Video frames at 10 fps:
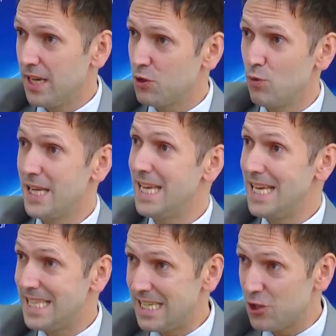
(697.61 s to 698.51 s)
It's really
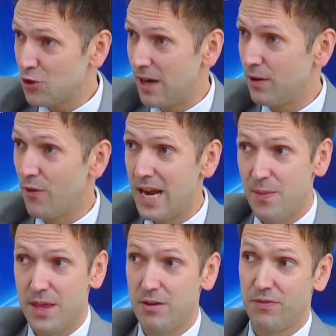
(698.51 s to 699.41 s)
easy to travel around. There are